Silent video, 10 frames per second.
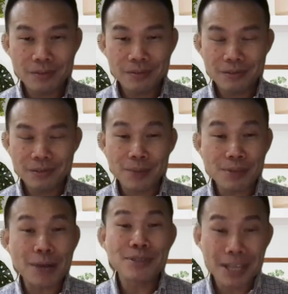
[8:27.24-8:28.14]

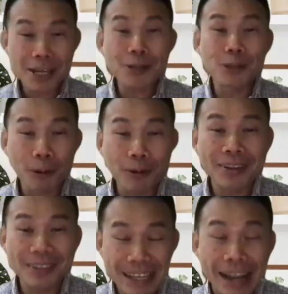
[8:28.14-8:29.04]
sometimes take a toll
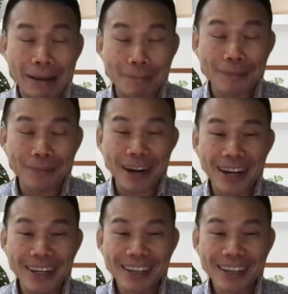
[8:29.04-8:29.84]
on them, right?